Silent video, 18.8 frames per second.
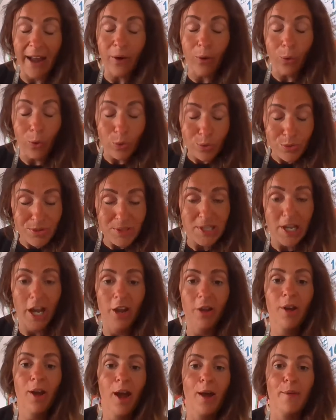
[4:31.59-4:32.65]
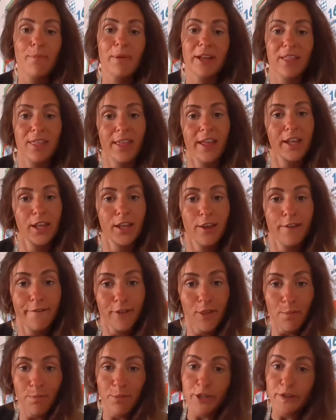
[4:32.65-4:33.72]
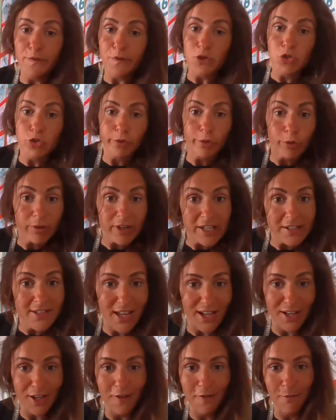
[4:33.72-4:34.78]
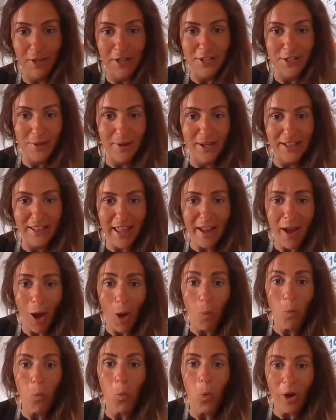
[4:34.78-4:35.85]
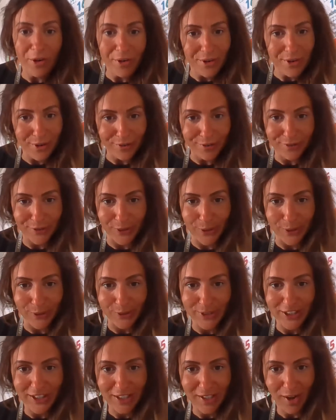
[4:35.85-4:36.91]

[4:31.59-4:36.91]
And also a big thank you for the beautiful drawings that you've been doing. They are wonderful.